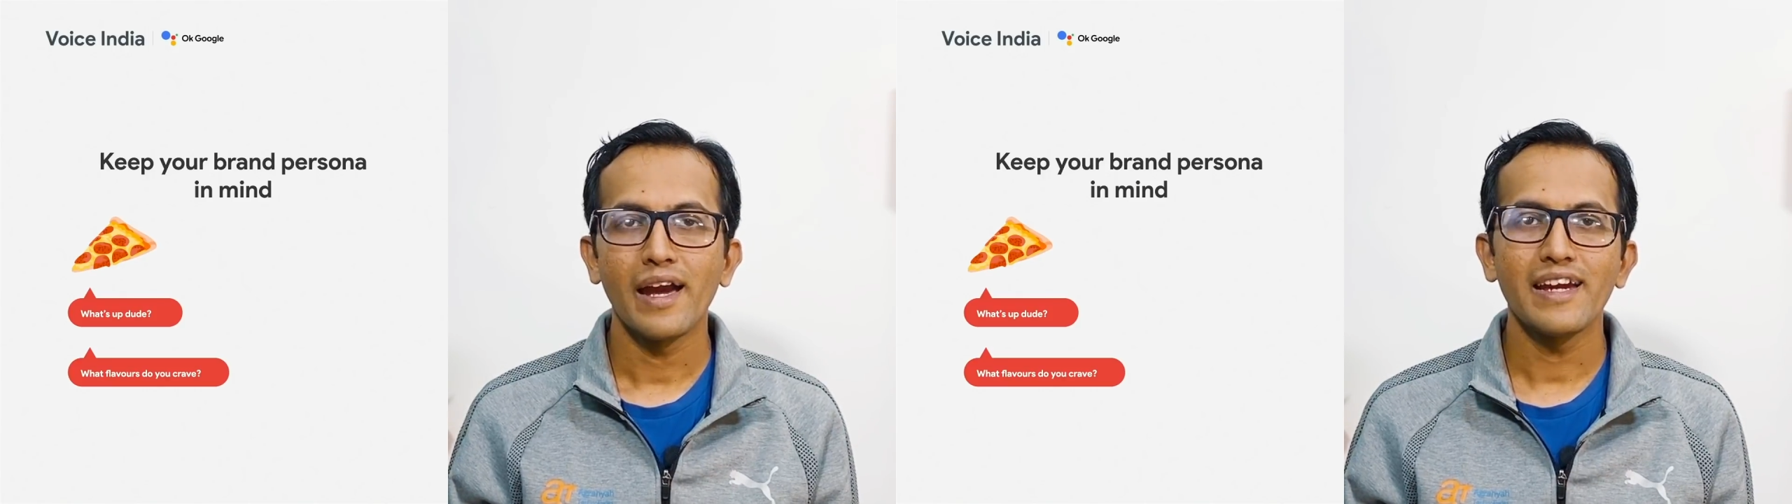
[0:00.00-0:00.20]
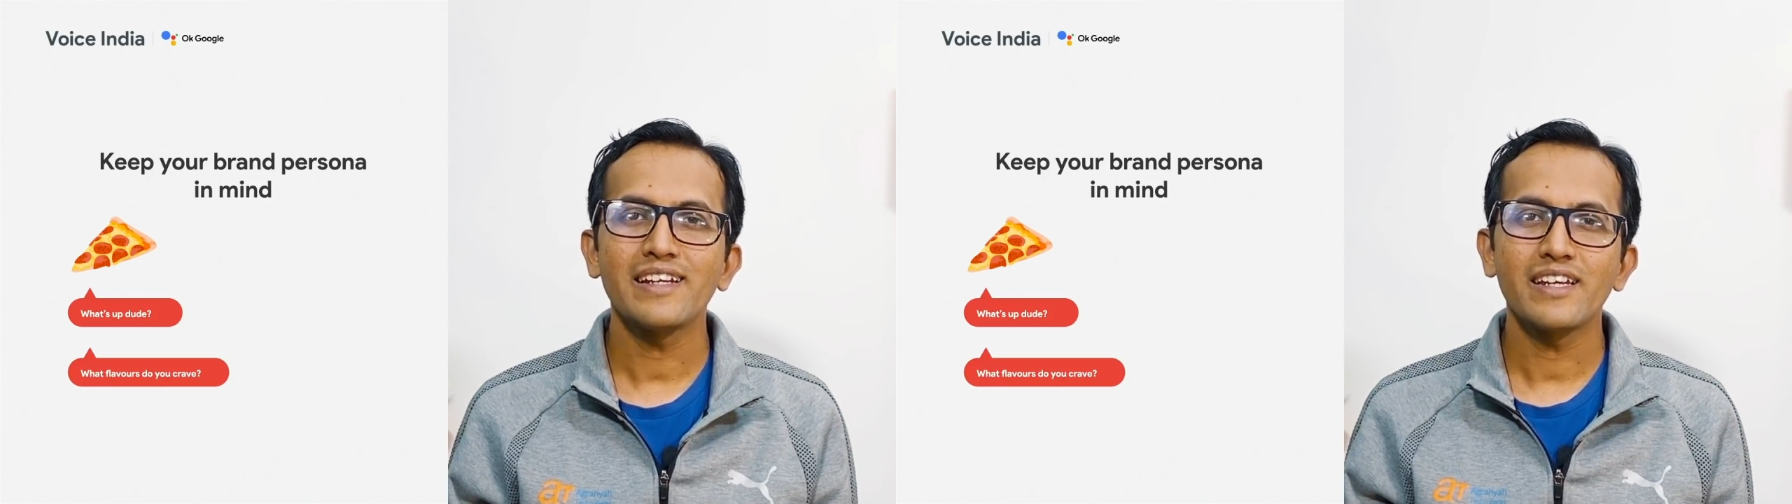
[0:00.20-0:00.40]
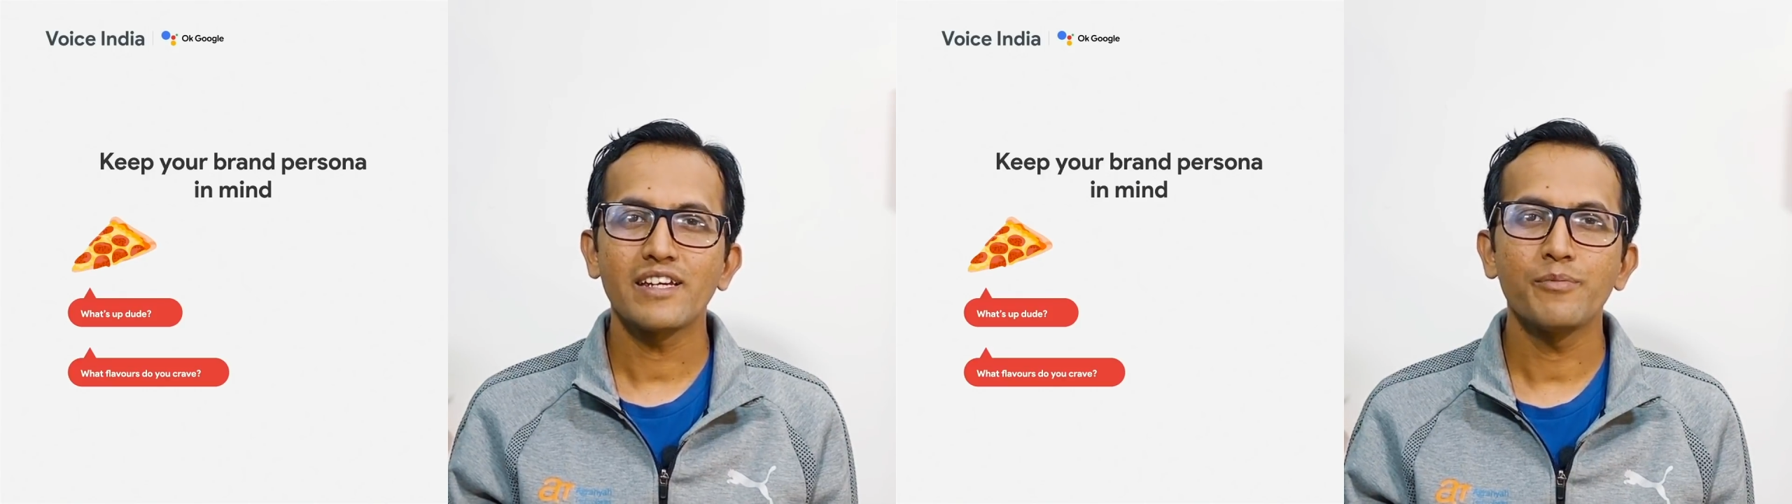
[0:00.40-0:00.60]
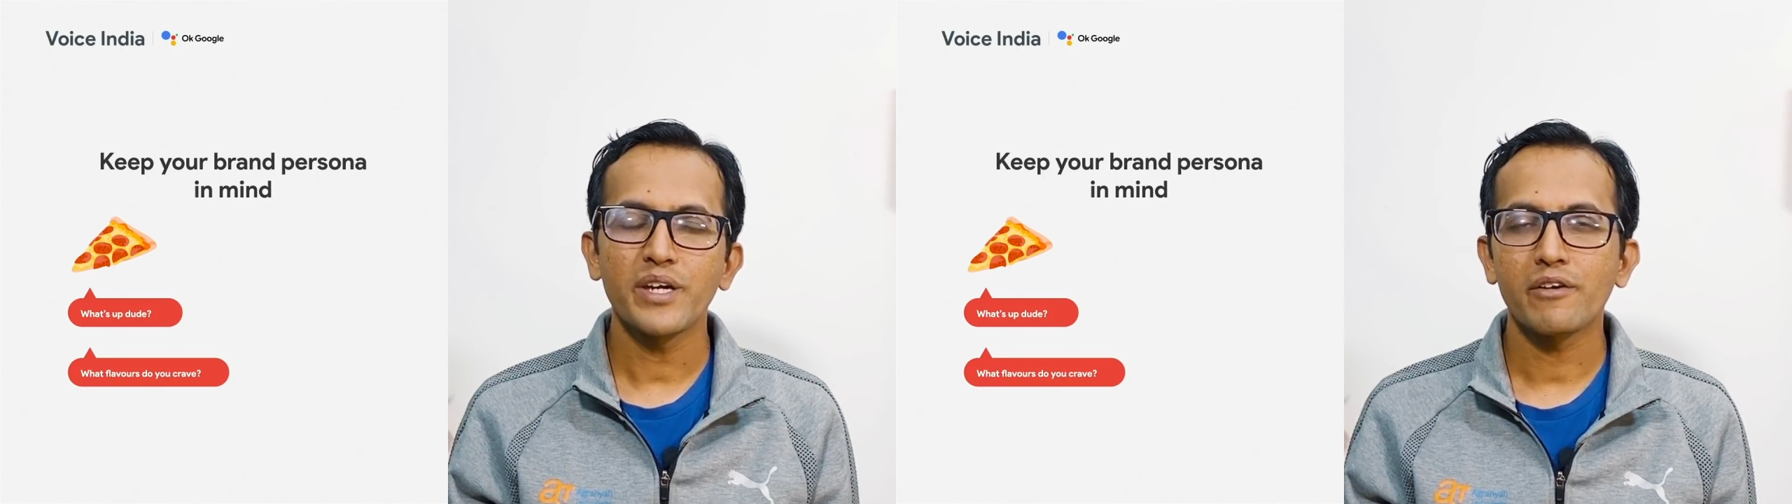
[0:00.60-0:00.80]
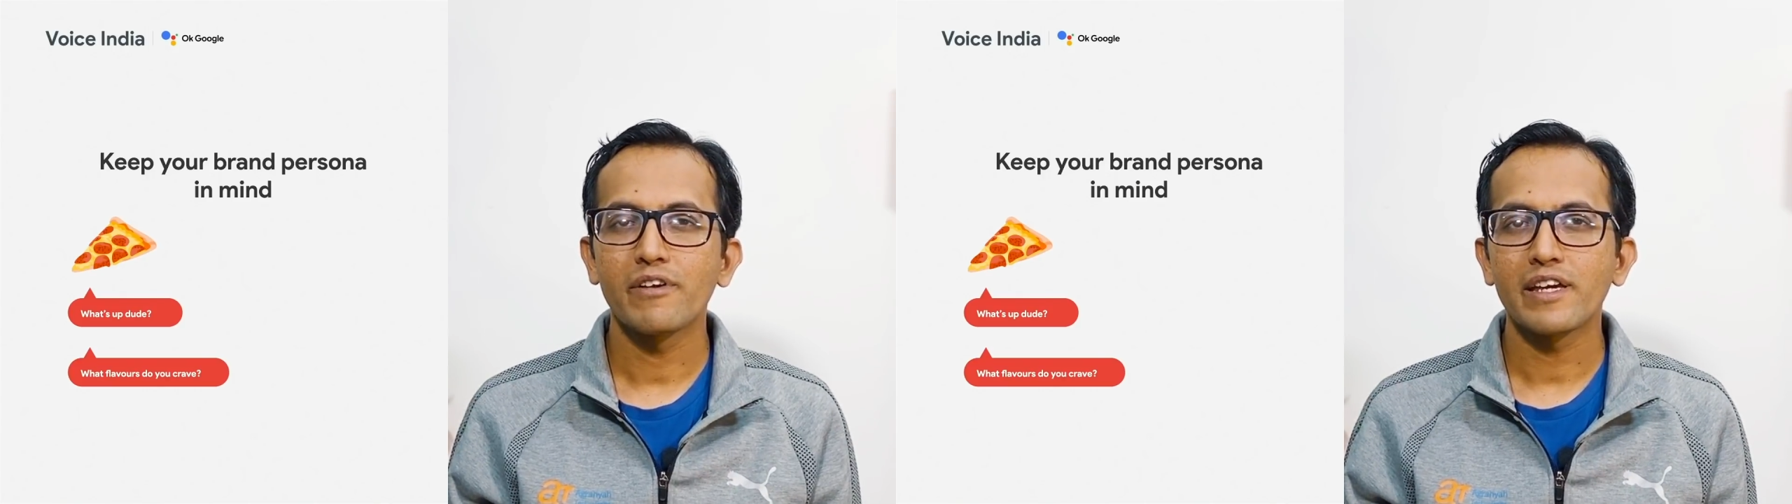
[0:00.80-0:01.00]
it can give me
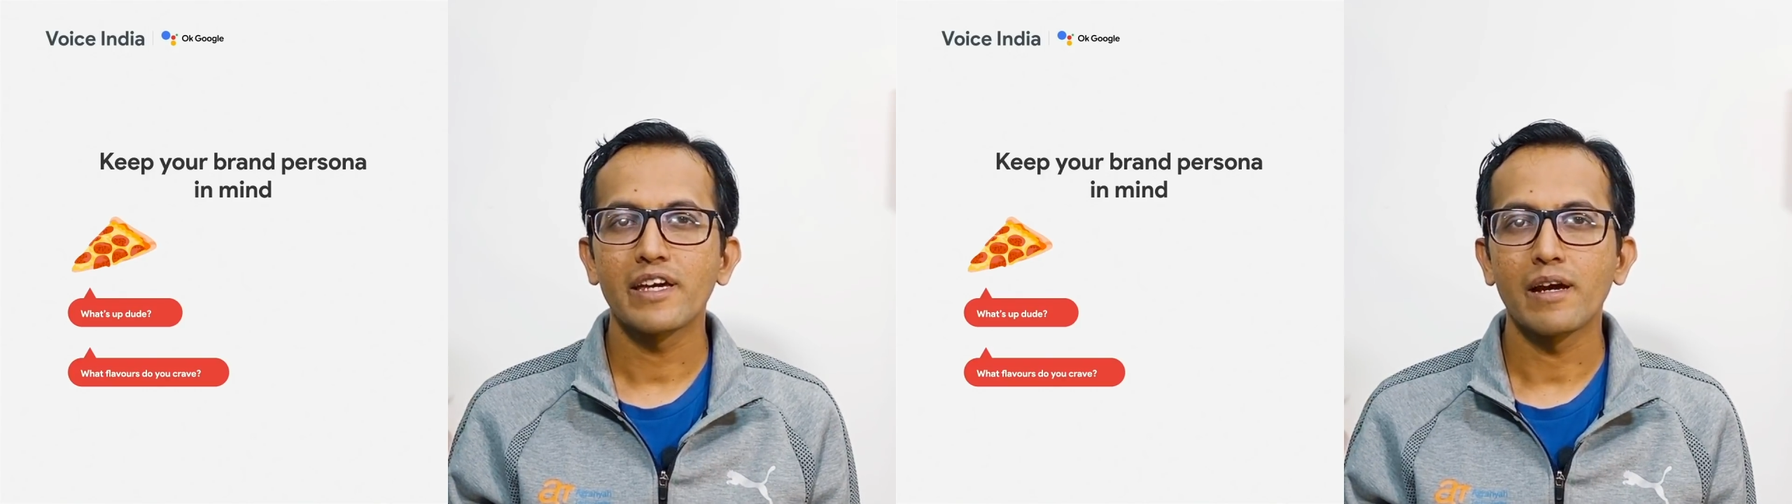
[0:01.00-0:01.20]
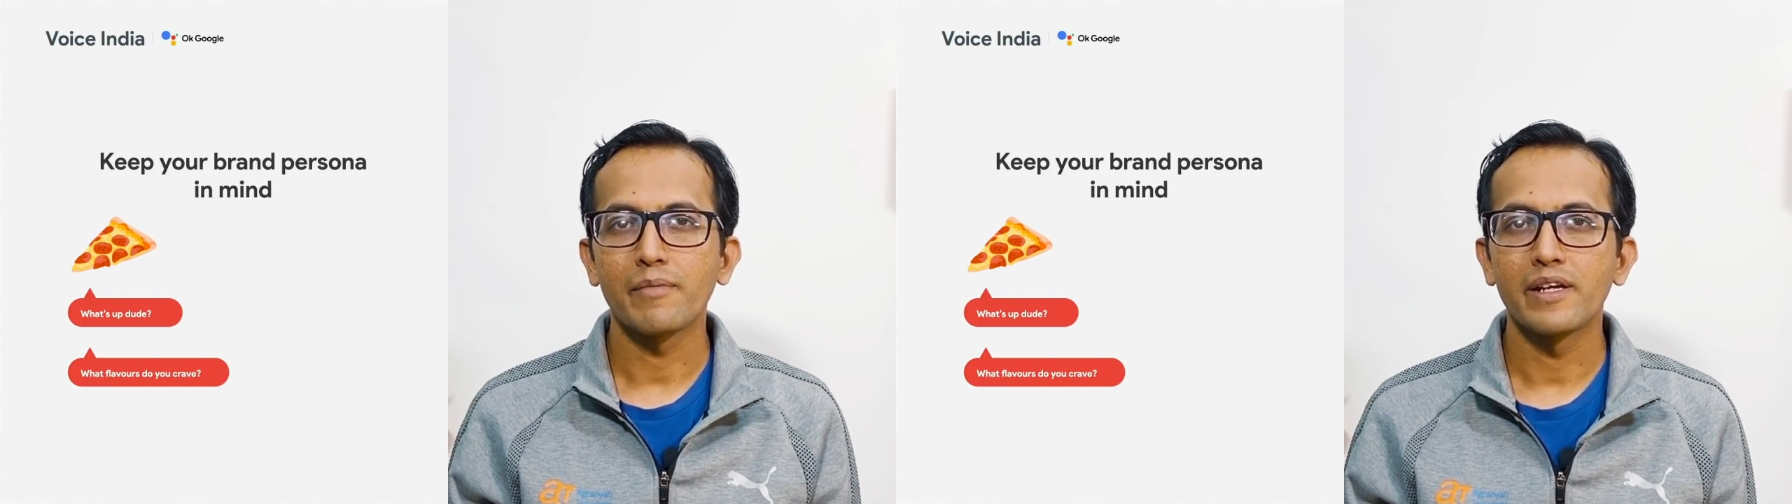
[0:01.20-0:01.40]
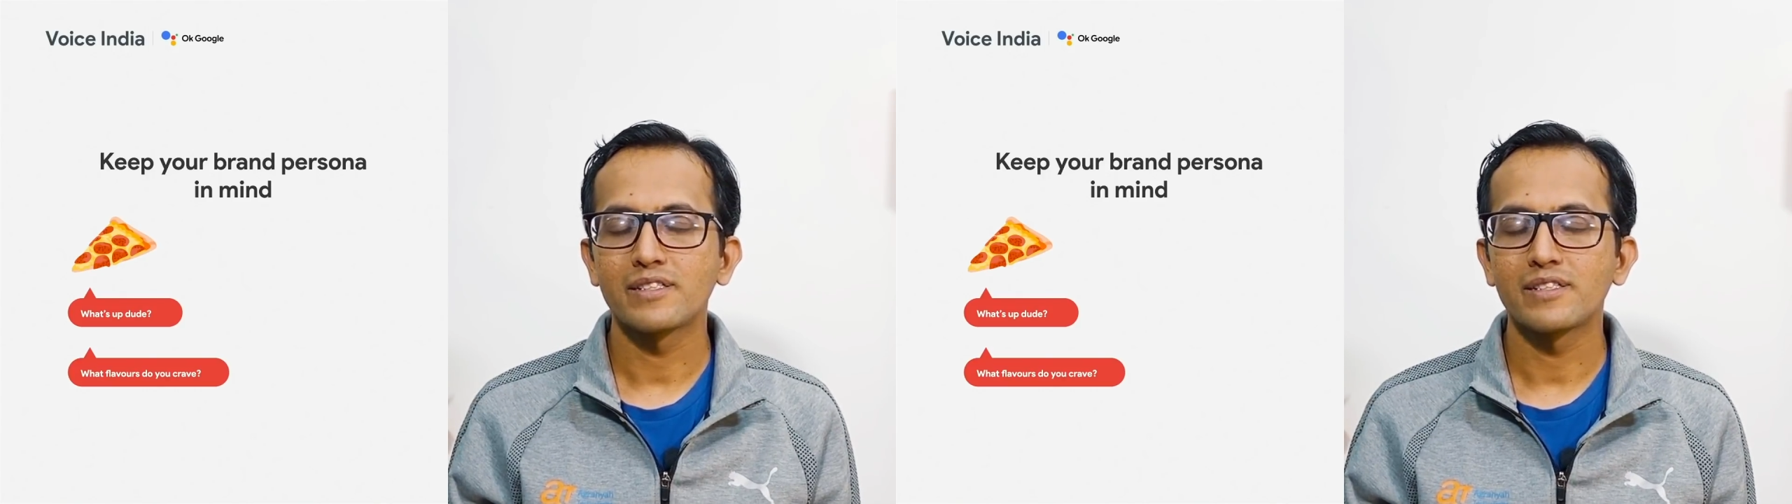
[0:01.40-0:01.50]
a quirky comment,